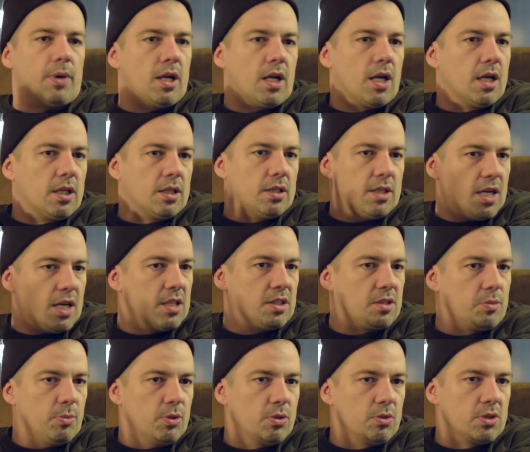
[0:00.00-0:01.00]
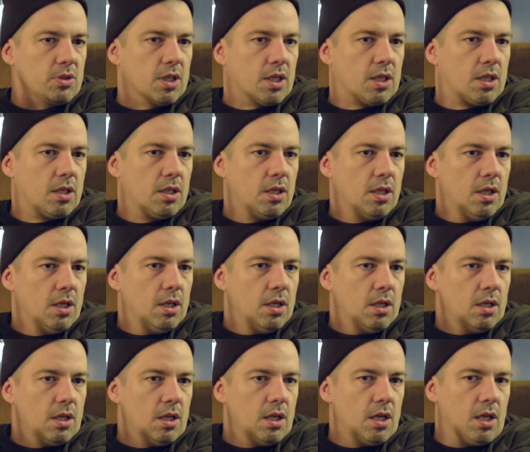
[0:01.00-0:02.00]
I like dance music.
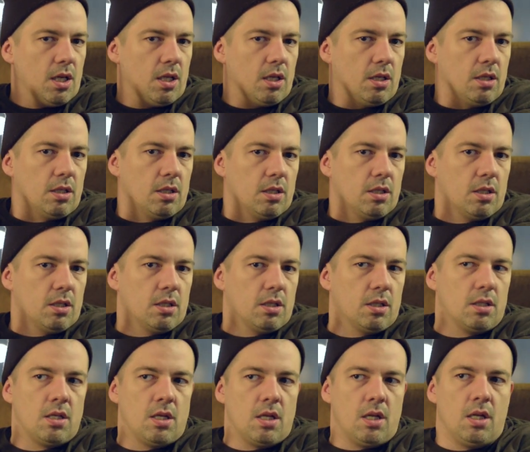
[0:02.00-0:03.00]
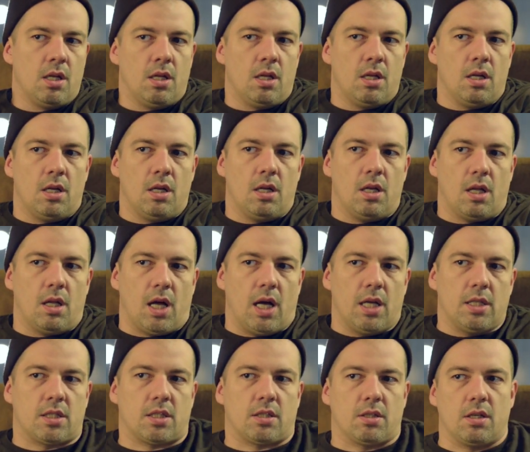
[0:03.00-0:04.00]
And
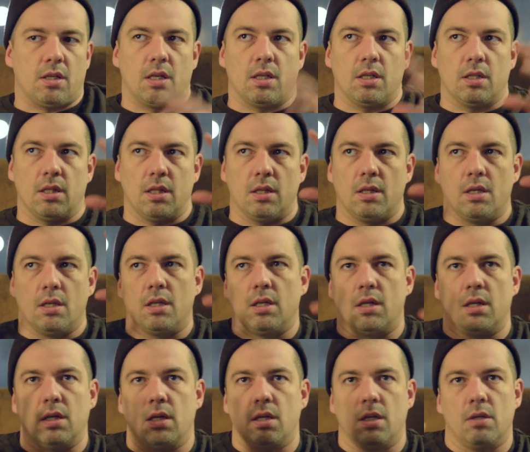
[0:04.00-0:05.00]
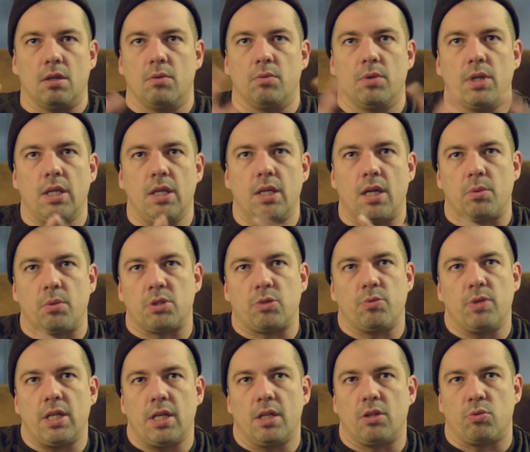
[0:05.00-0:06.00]
I started I was
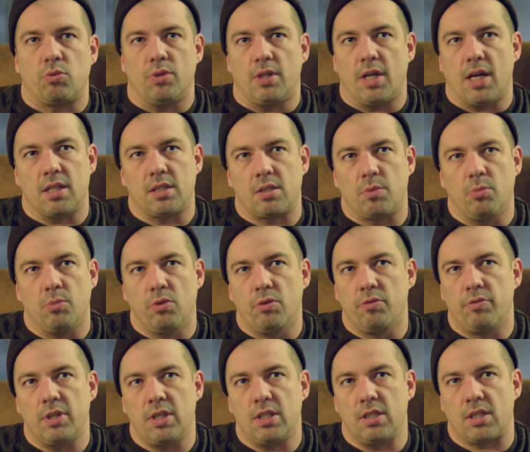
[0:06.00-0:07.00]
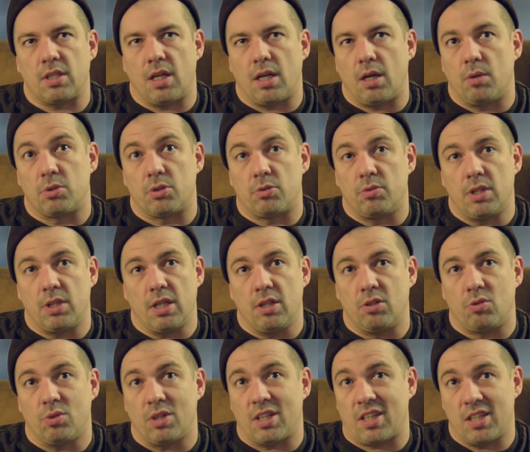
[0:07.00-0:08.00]
really into dance movies, and I was really
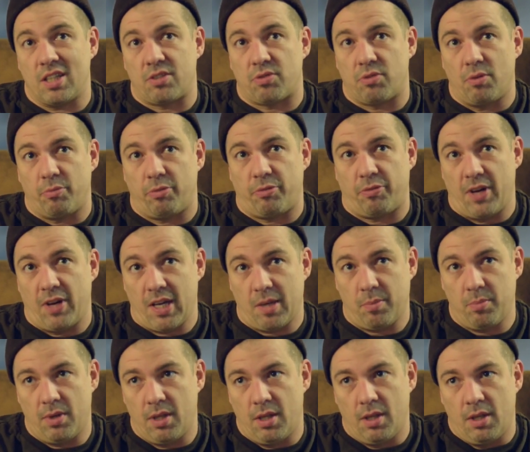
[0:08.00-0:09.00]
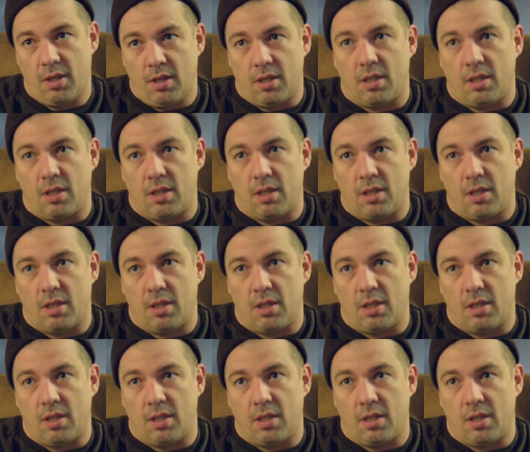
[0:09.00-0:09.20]
into the Kids from Fame.